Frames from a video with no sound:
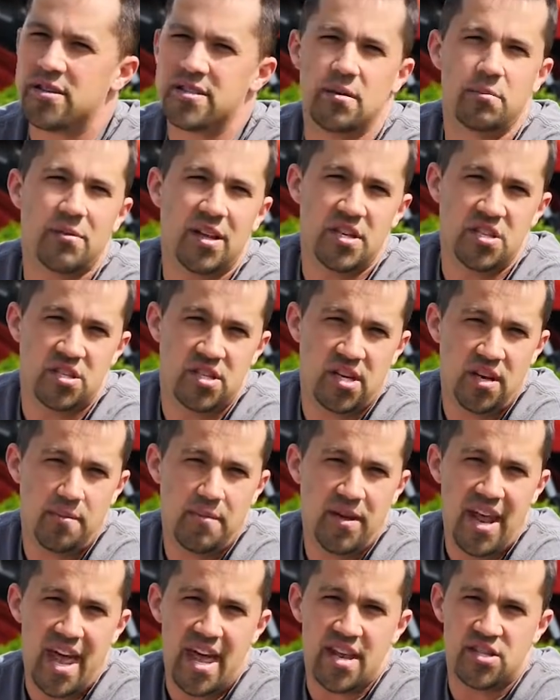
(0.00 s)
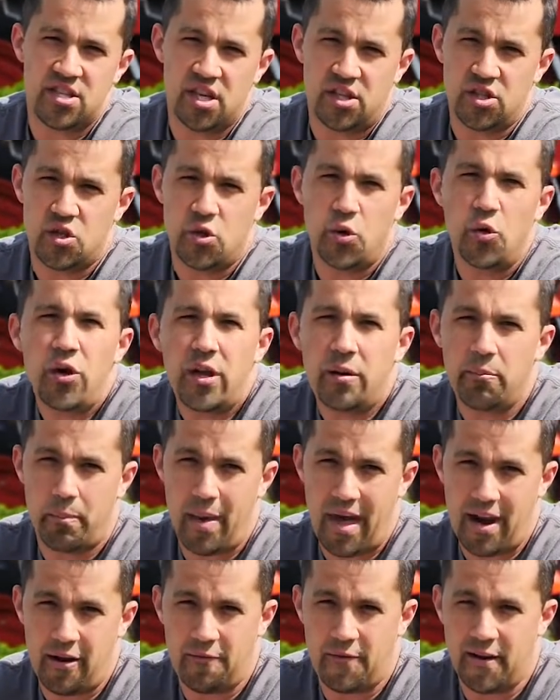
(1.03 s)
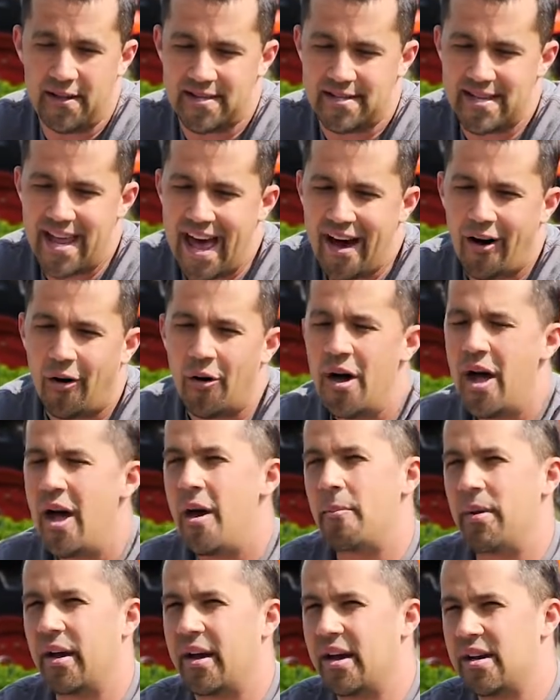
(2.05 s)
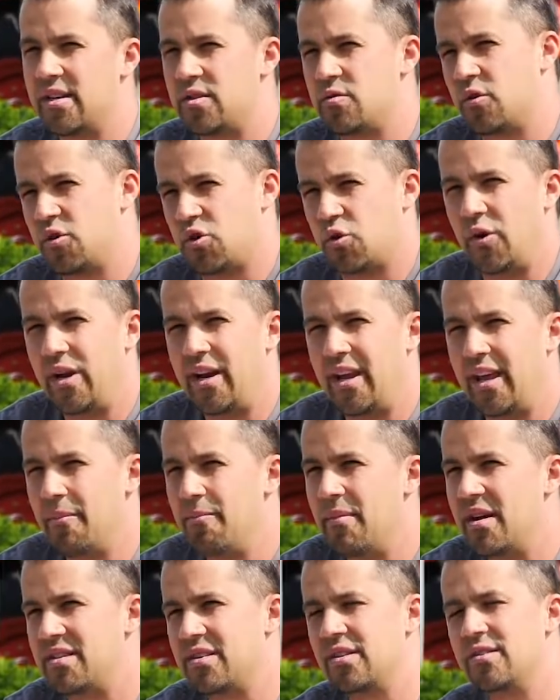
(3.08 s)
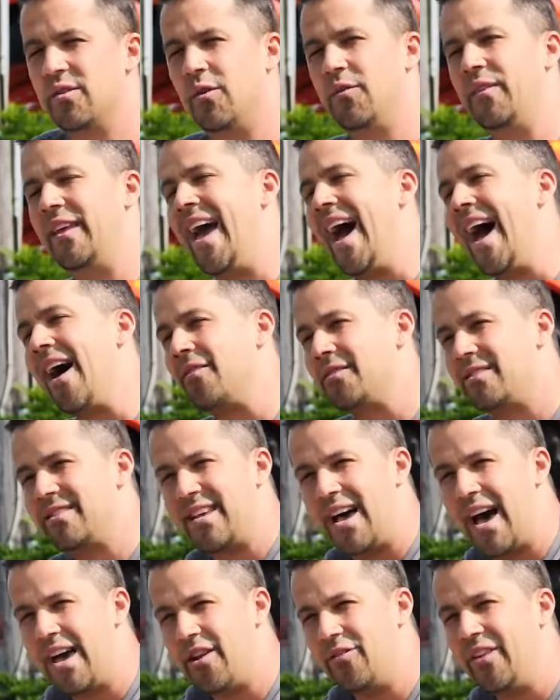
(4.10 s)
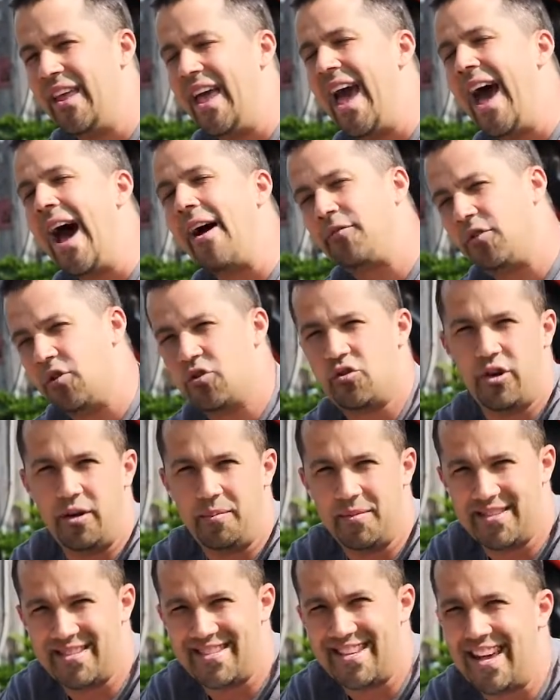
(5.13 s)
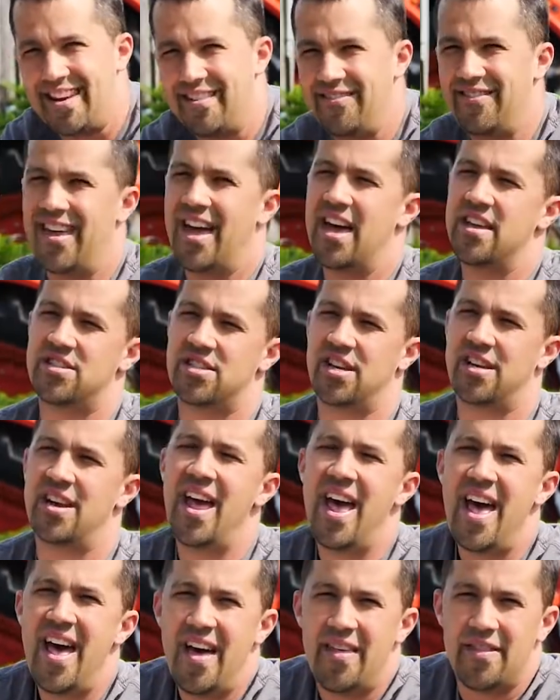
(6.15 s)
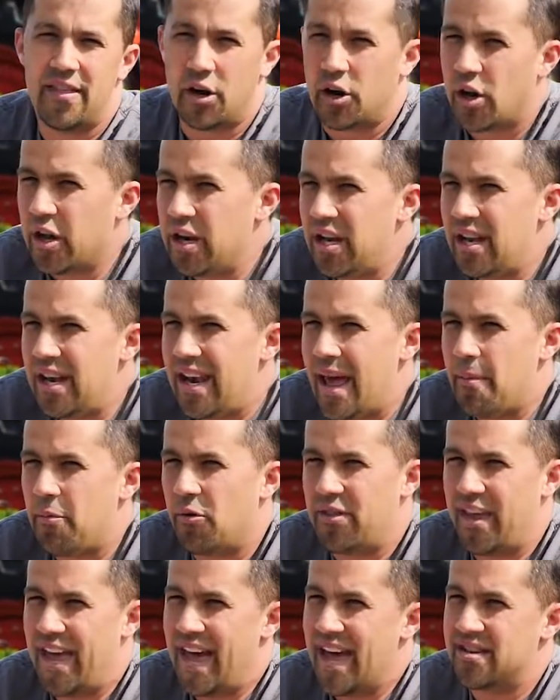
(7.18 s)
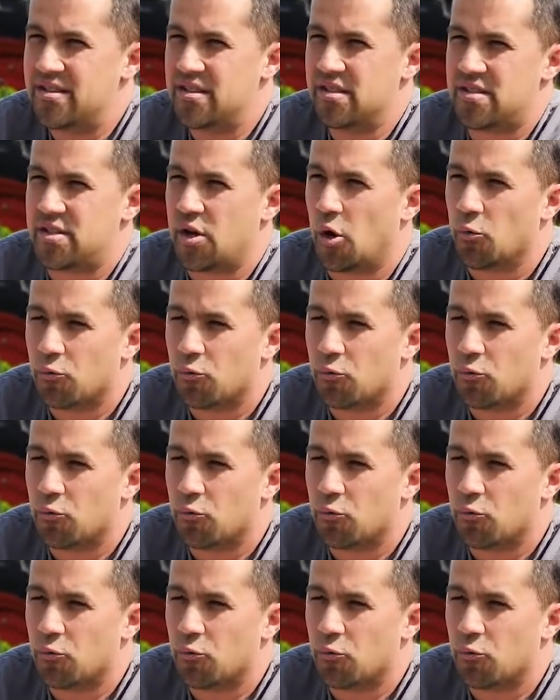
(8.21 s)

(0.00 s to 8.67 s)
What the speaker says: some legitimate engine tuning benefits now because we're treating emissions on the outside, on the after-treatment side of the engine, that are going to enable the engines to